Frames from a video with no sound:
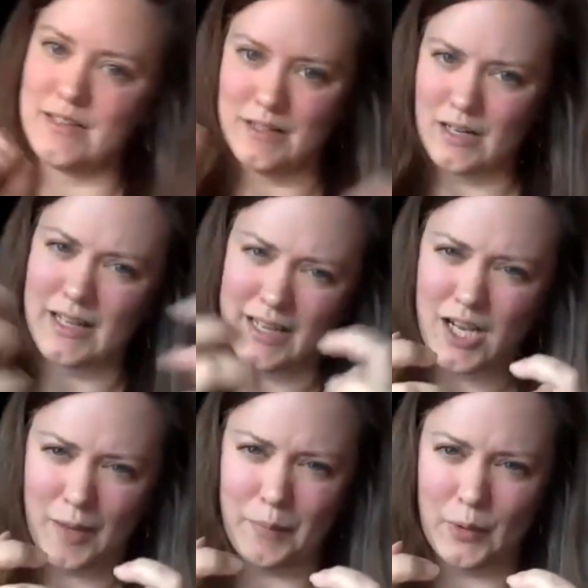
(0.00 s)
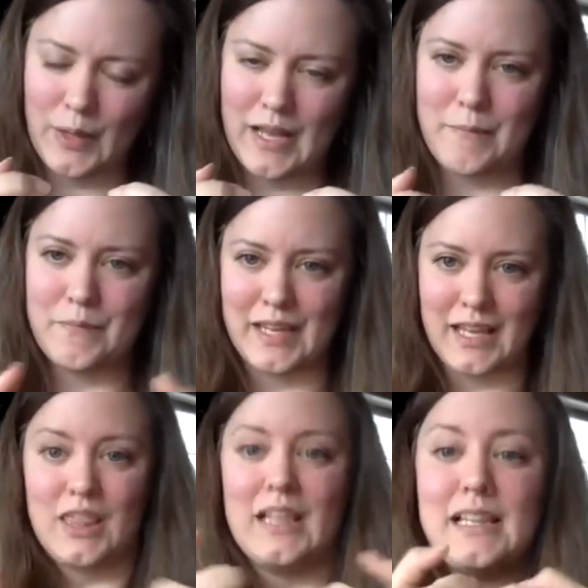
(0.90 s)
in like a couple, and
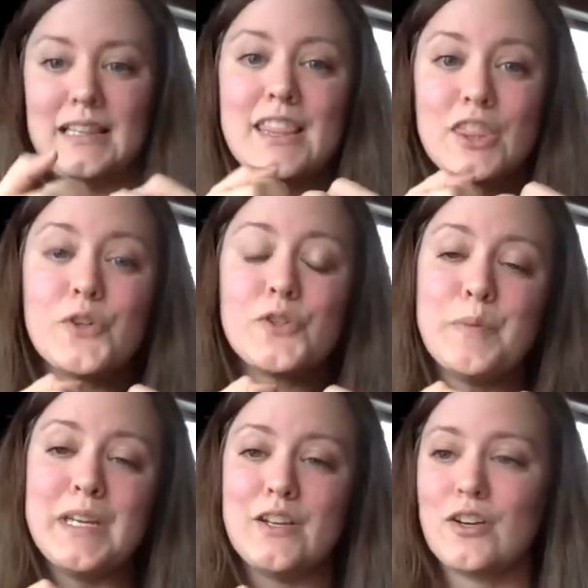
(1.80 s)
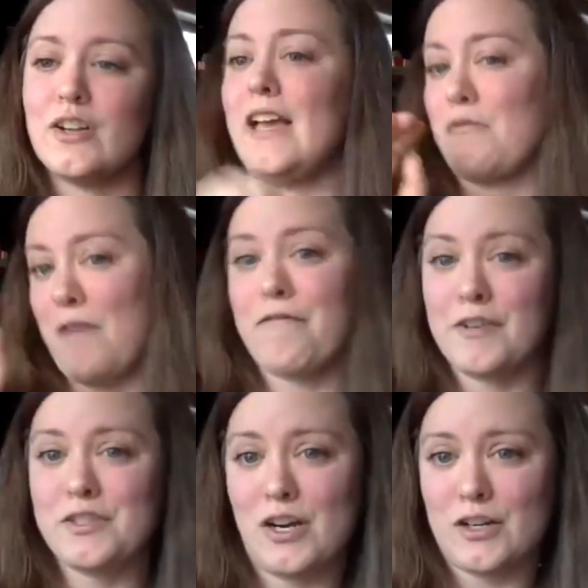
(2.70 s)
like let those be your like
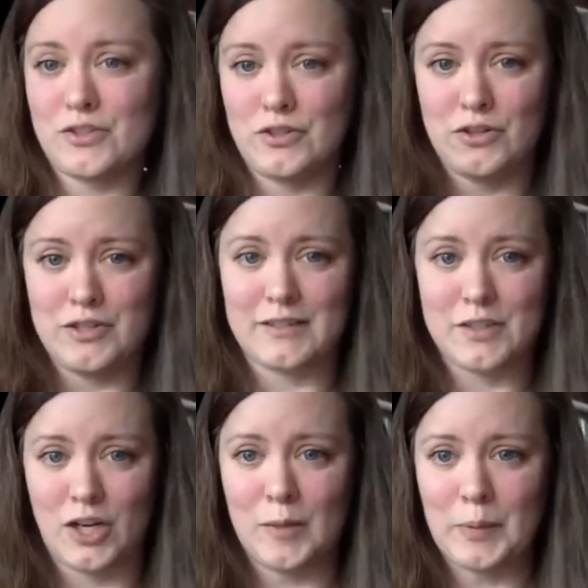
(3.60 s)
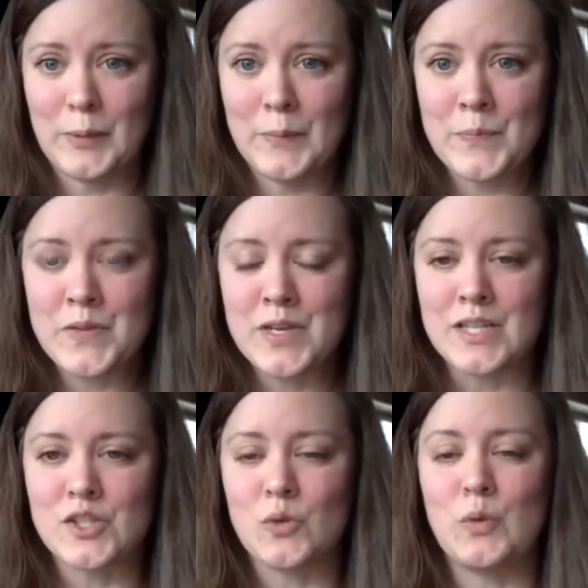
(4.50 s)
reference docs on your desktop.
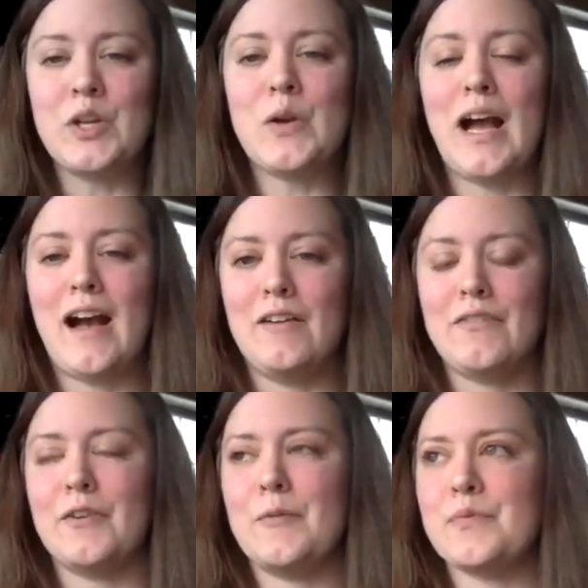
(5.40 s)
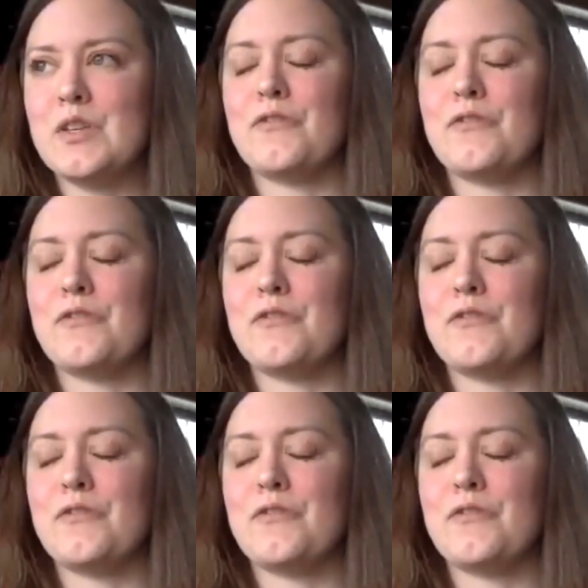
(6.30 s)
And so when you're